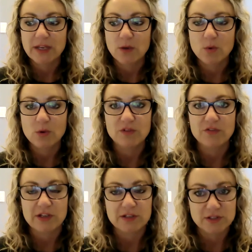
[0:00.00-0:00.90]
All of
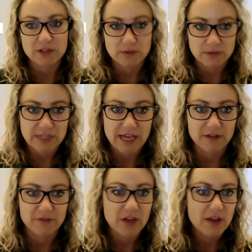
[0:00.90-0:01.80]
the consultants
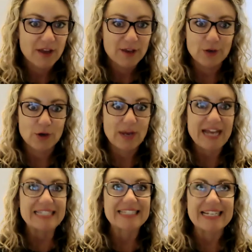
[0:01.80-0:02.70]
have,
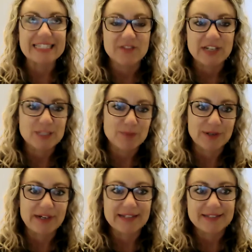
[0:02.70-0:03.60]
extensive
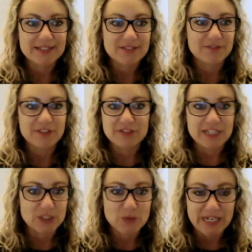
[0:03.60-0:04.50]
experience,
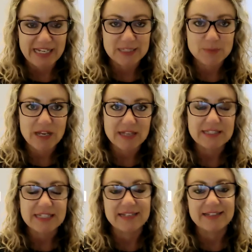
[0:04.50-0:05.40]
15, 20 years
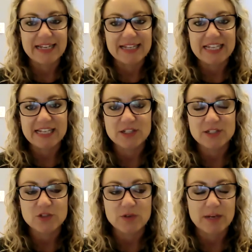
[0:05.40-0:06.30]
plus in the
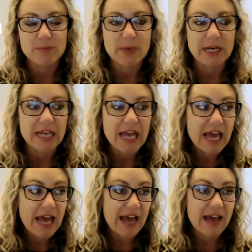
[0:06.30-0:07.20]
industry. But
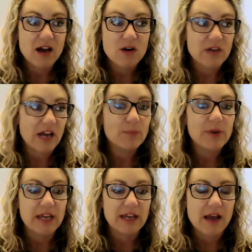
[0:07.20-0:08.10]
our
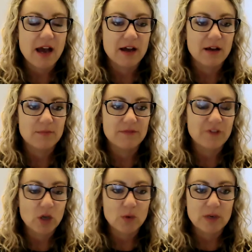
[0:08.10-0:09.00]
company
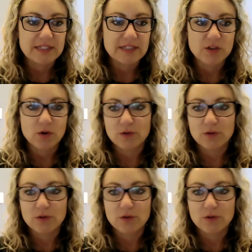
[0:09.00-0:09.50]
followers has gone